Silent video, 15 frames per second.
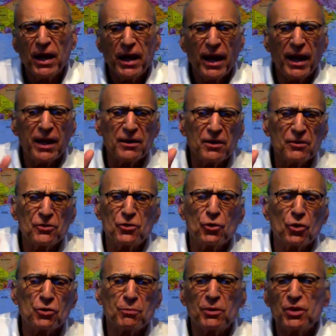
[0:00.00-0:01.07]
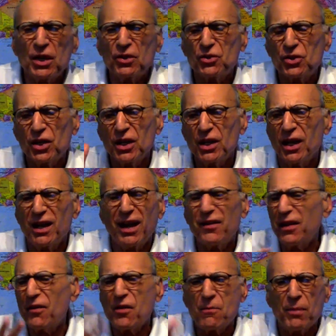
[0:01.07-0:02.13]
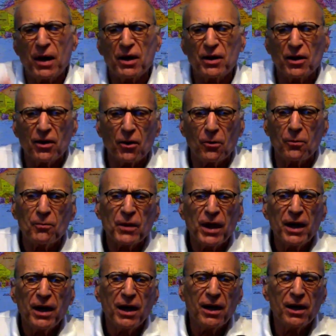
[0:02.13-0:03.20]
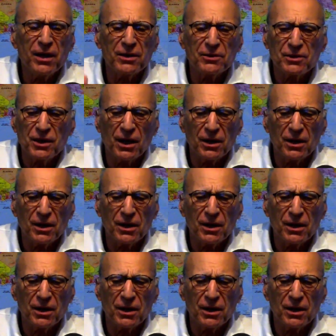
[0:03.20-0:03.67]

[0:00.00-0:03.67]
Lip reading: and George Medici, everybody, you know. And